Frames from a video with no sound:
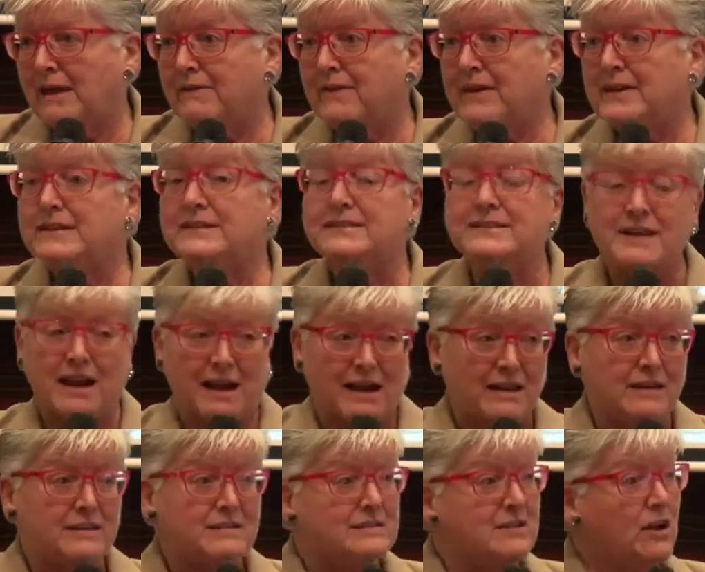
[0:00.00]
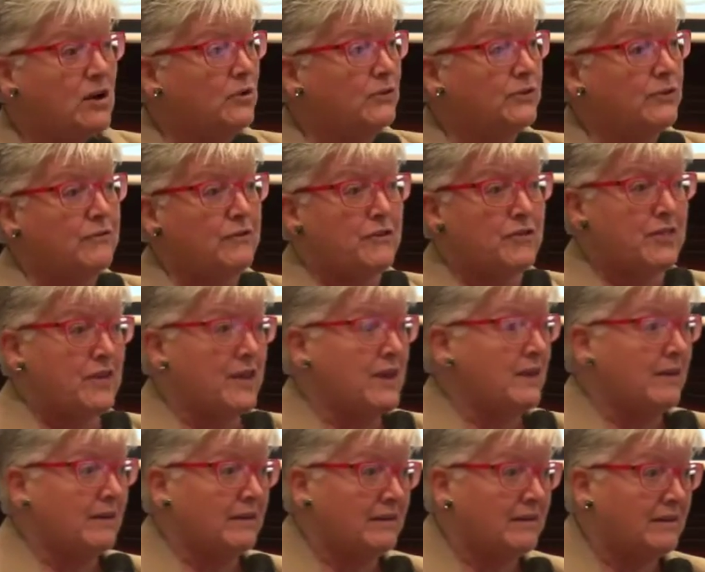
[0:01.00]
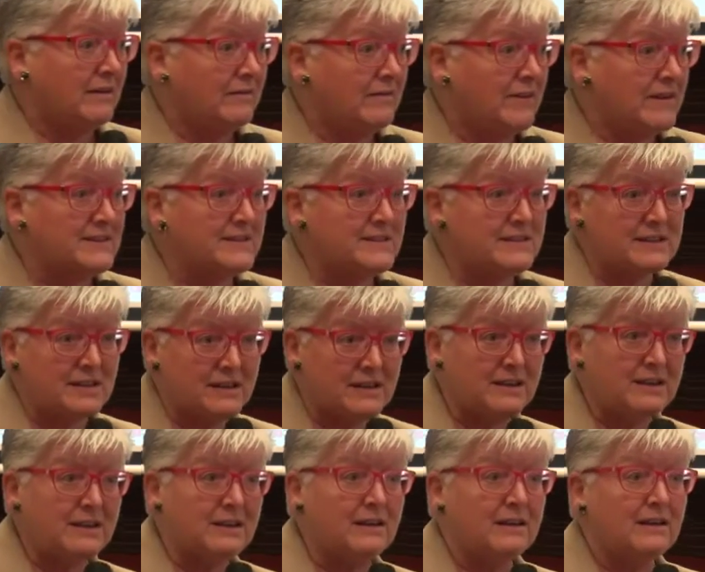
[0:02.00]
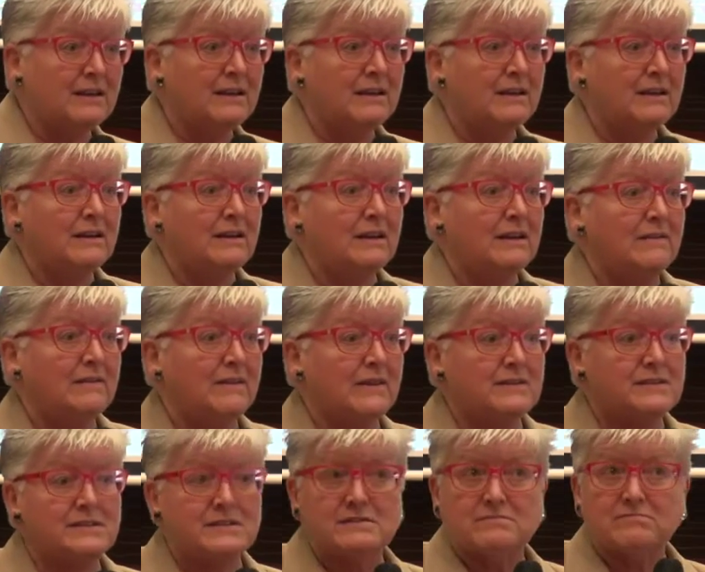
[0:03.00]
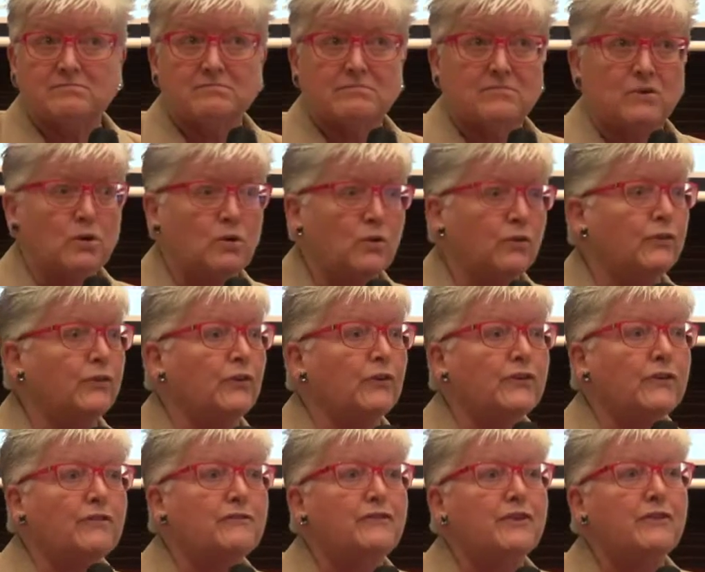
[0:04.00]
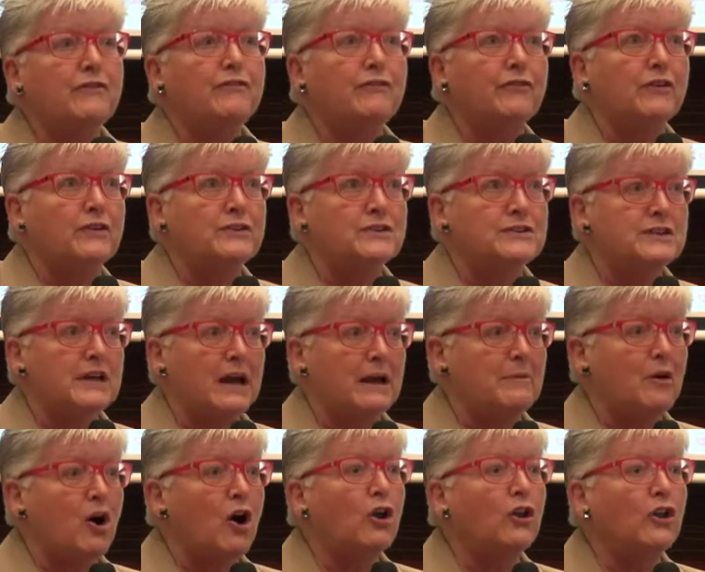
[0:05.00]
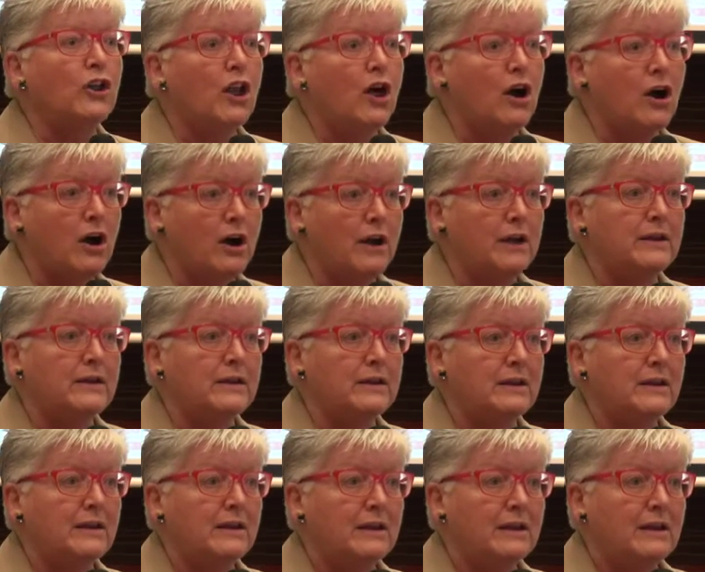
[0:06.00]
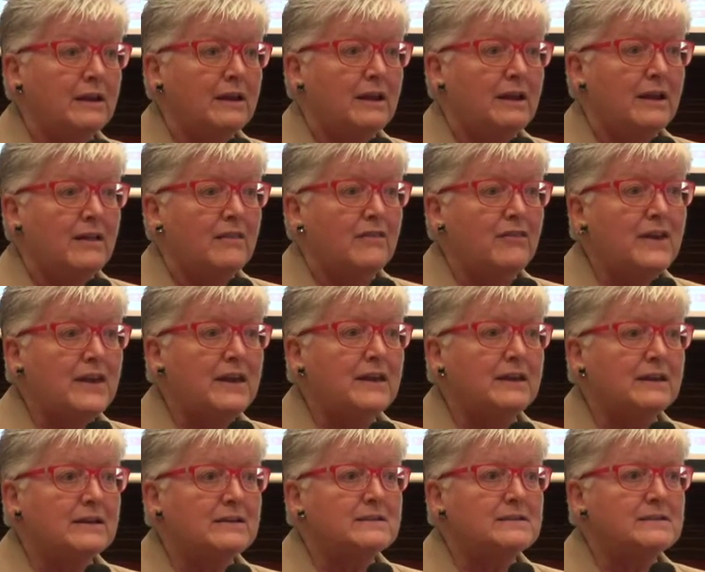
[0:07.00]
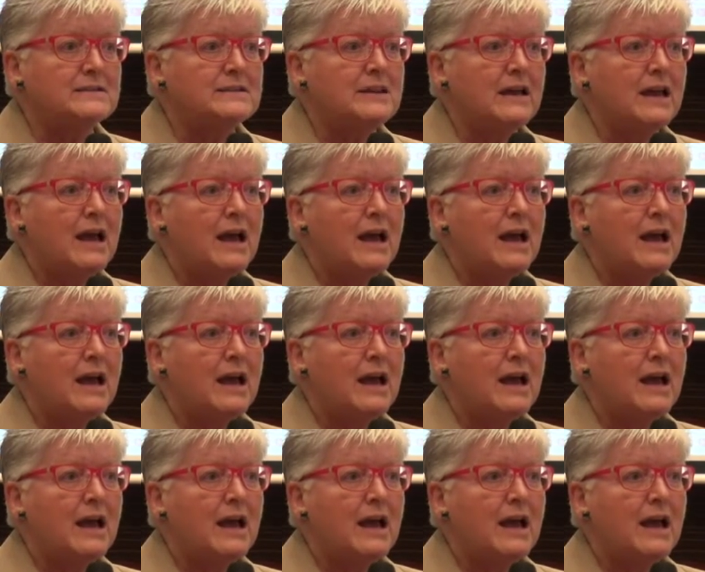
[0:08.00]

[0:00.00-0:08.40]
These days, whole different thing. There's Seek, there's all sorts of different online things